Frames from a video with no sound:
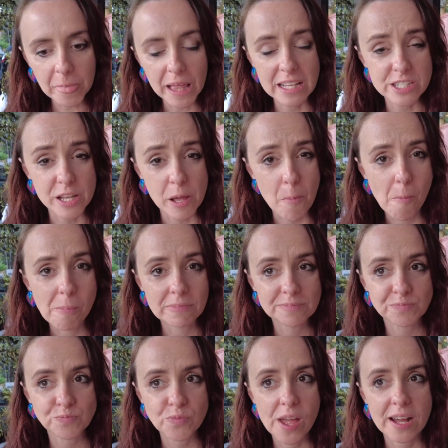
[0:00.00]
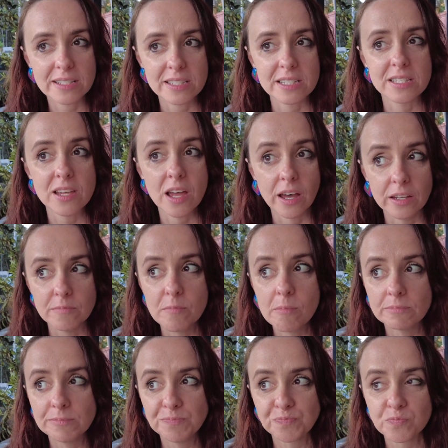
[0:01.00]
Let's go. It has a ton
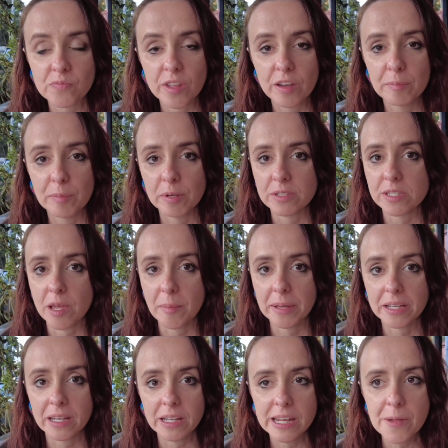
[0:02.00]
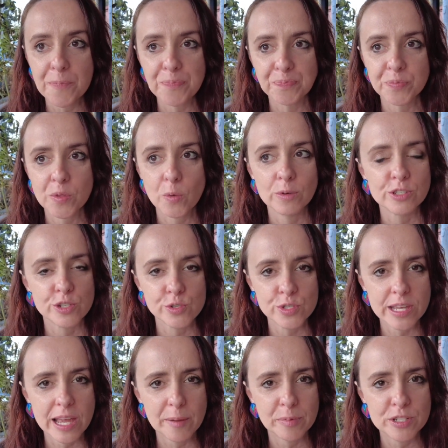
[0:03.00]
of balsamic on it, which
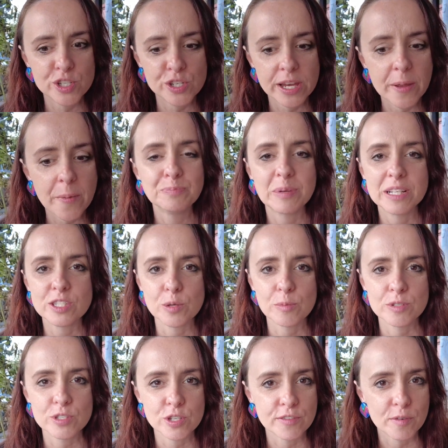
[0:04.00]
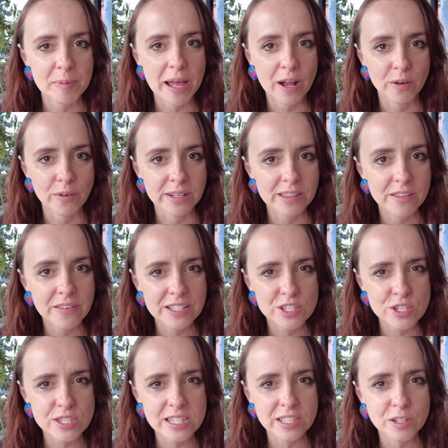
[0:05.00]
usually I appreciate, but it's almost overpowering the
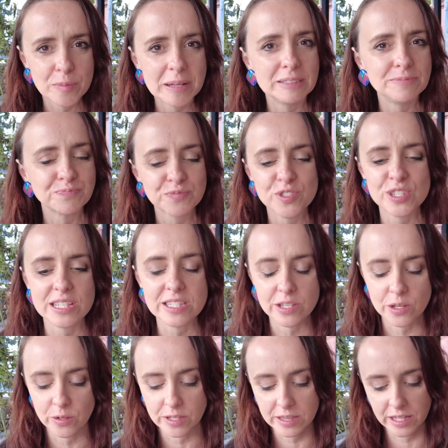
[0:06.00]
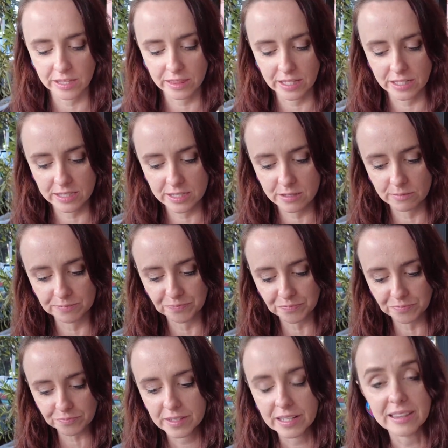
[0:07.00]
veggies a little bit. So it's the only thing that's
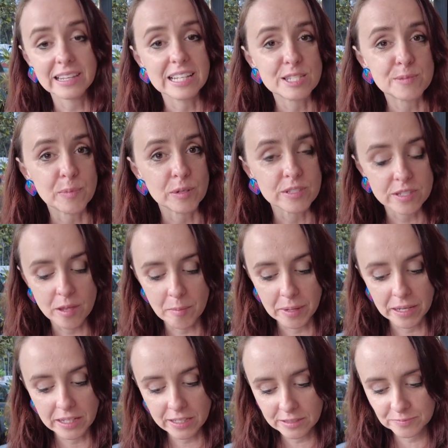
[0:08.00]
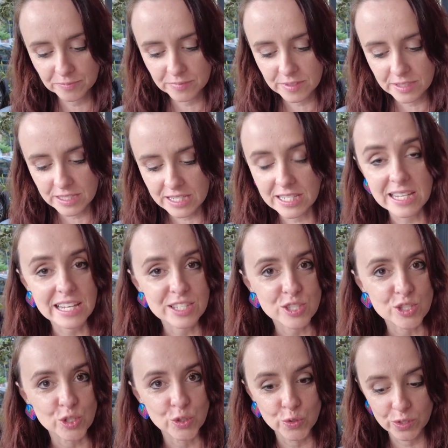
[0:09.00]
less balsamic to
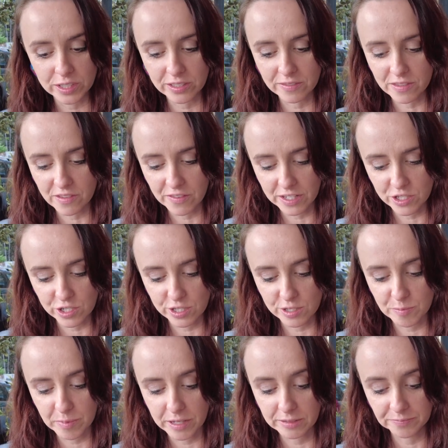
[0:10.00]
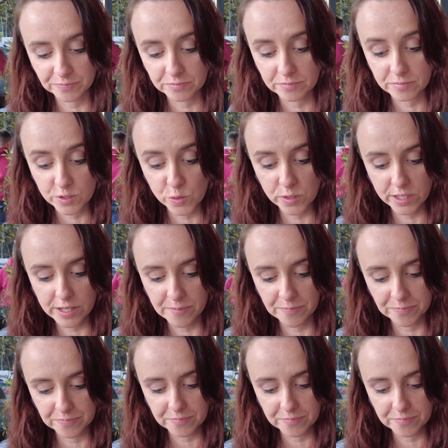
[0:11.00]
taste the grill of the veggies, but it's really good.